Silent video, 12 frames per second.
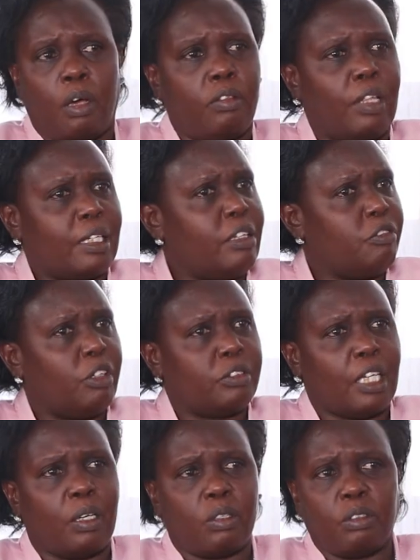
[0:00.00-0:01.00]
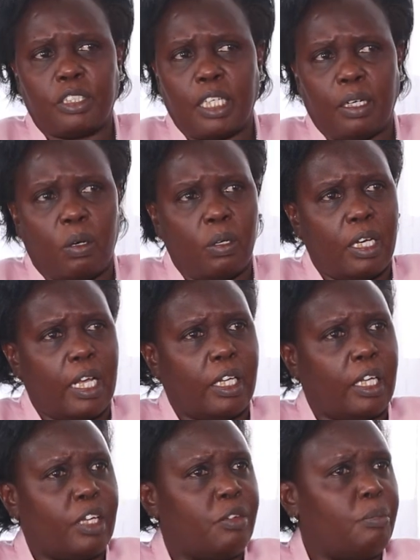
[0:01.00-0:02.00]
That involves a lot of stakeholder
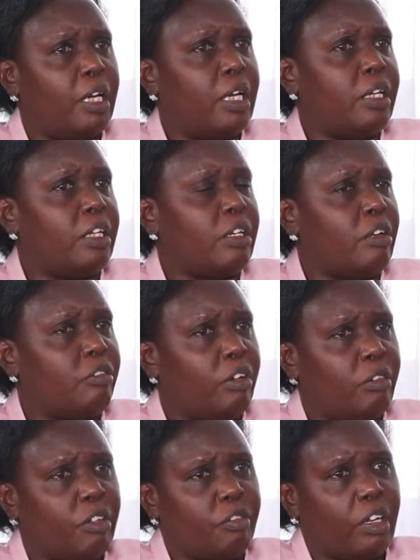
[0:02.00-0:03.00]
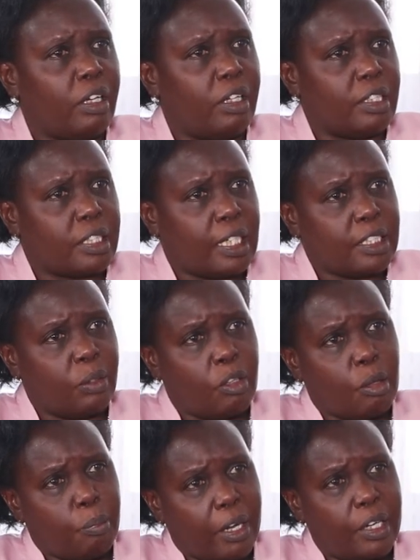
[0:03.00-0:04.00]
engagement. It involves even discussing
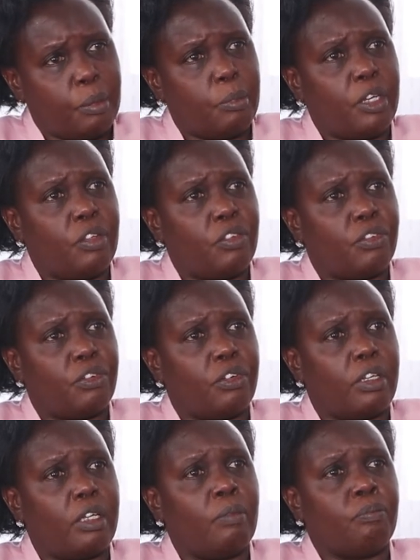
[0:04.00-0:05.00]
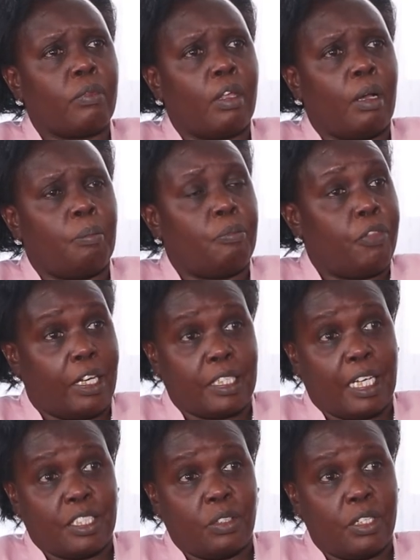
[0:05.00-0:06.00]
with the parent ministry. That
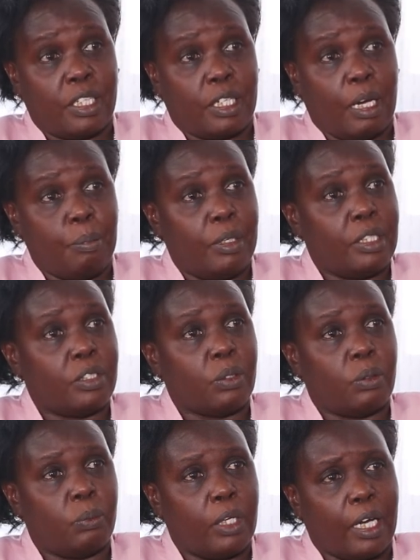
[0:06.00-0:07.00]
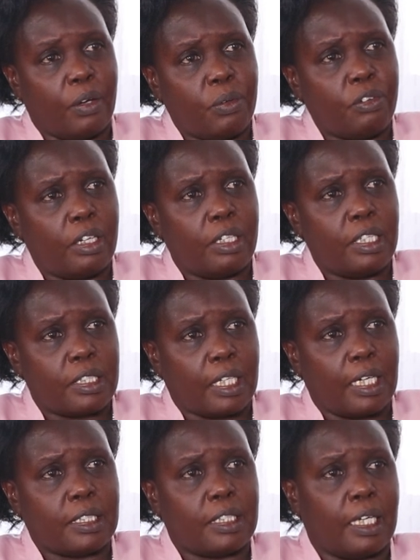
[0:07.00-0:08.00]
has not yet happened, so we cannot really
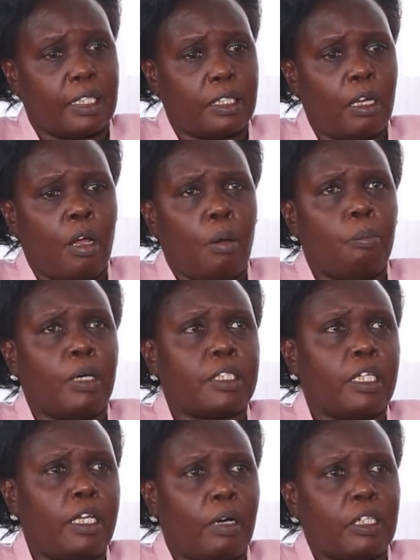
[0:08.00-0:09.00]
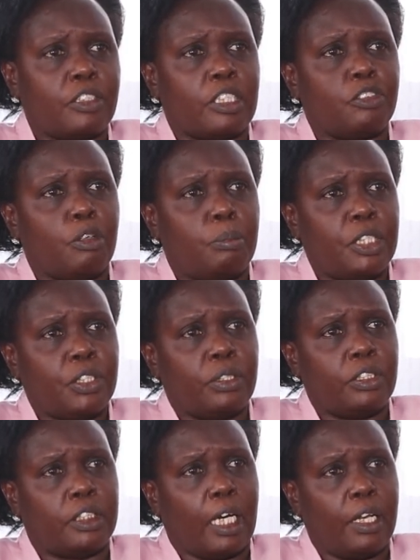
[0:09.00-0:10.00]
discuss that. But in our
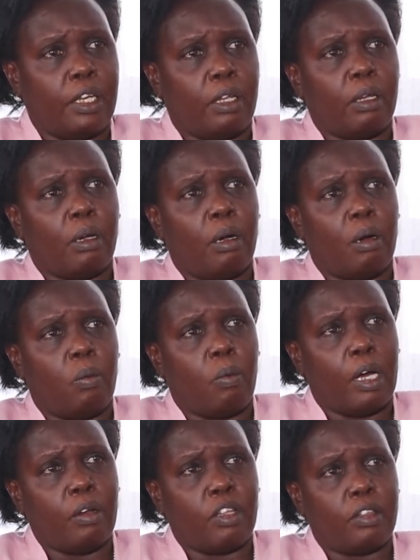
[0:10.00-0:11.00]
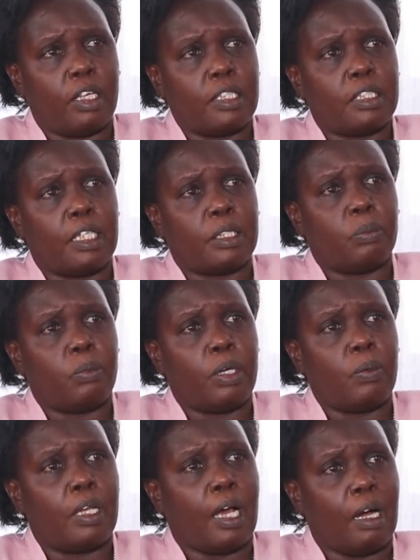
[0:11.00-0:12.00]
transformation journey, one of the things that we
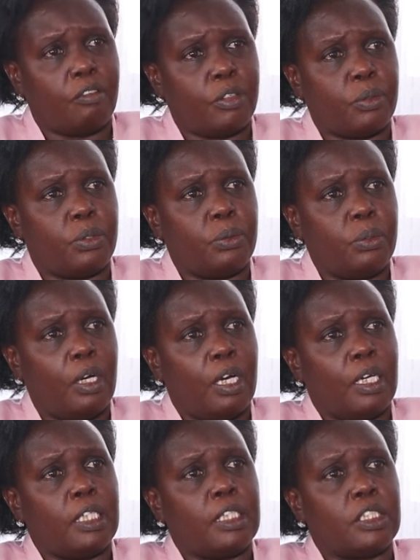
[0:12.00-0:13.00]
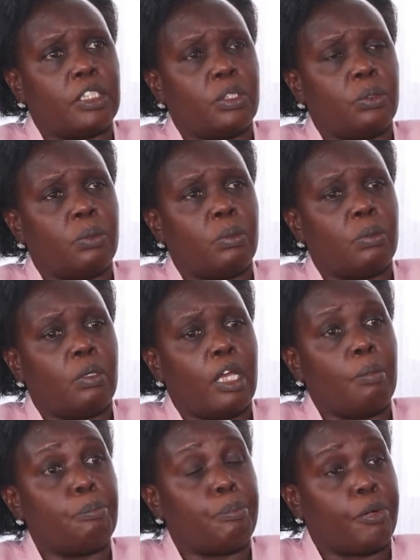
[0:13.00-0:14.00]
will have to do is to
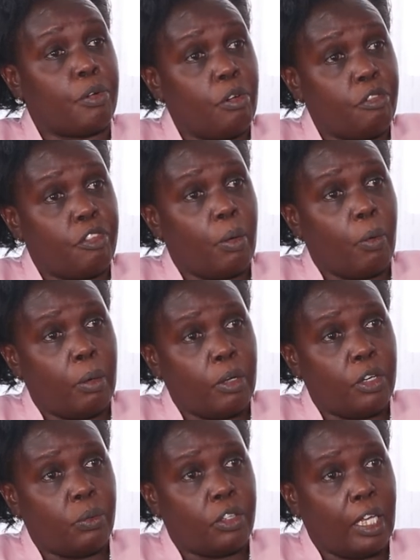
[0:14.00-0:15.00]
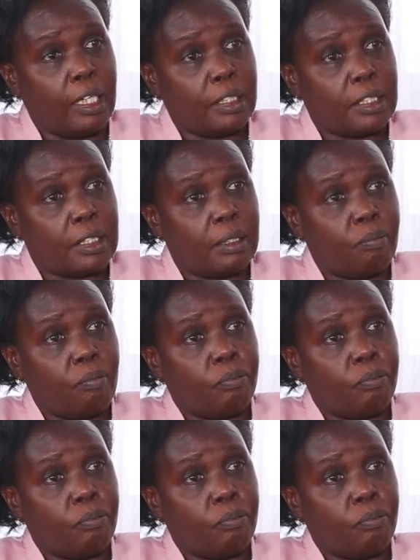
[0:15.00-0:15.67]
improve the way we do things,